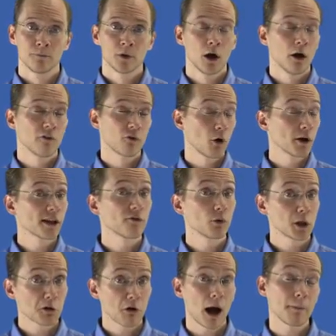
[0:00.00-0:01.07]
Of course, if we
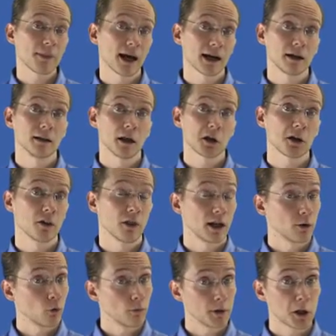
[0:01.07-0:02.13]
drop that condition, then it
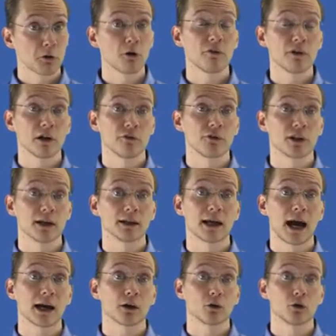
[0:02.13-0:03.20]
would be trivial for the
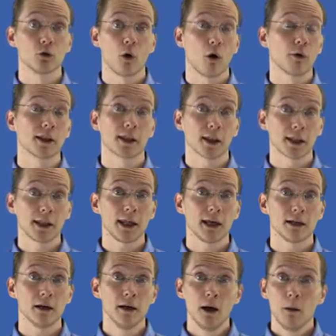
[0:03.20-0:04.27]
attacker to always
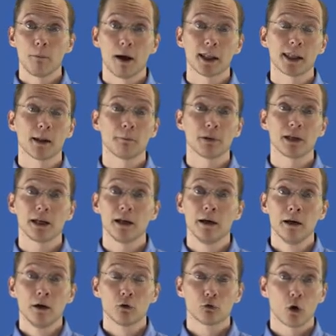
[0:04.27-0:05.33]
succeed by simply
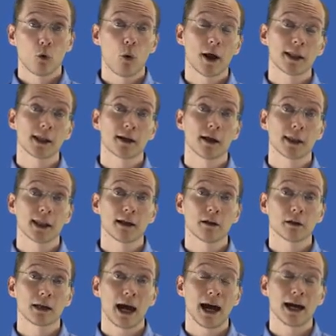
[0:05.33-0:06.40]
requesting a single
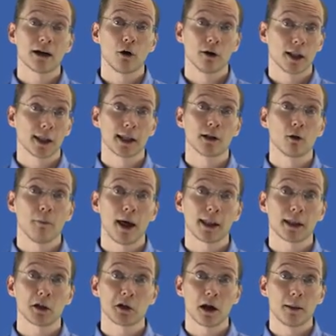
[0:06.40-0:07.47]
tag on a single
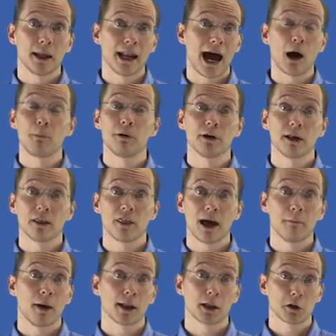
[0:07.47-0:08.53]
message and then outputting that
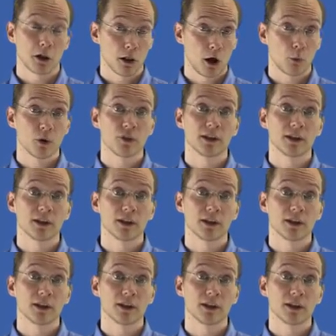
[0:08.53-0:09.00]
message along with the